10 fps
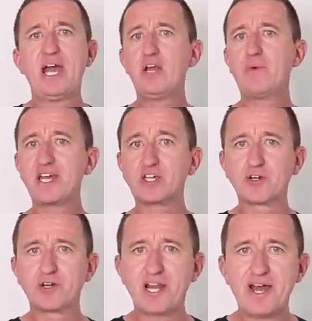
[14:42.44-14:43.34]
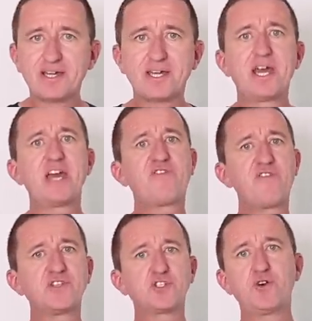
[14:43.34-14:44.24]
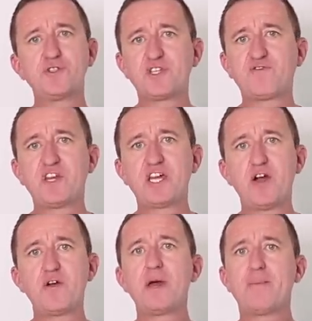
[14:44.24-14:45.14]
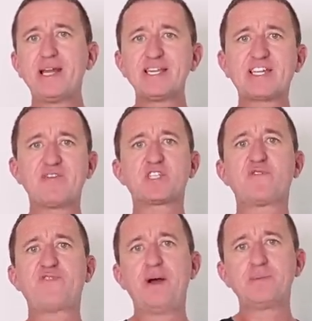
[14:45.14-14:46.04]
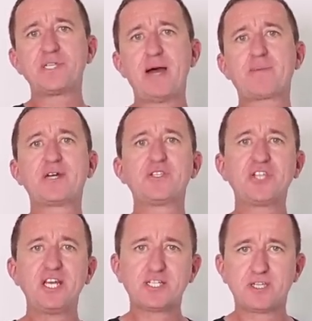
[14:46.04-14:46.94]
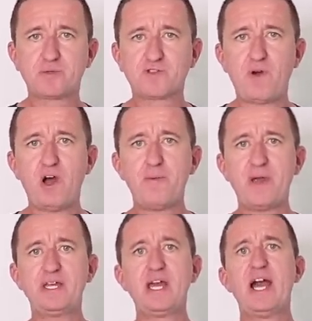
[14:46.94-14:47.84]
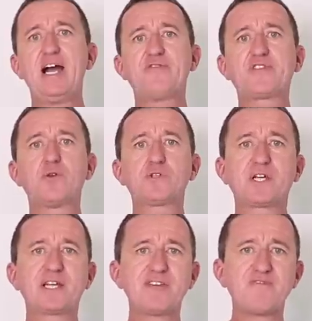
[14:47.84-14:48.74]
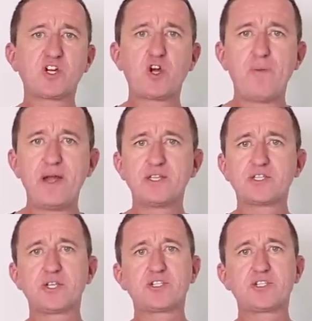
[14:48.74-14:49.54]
Anyway, good luck if you've enjoyed this video, please give us a thumbs up, consider subscribing, and of course you can leave your comments,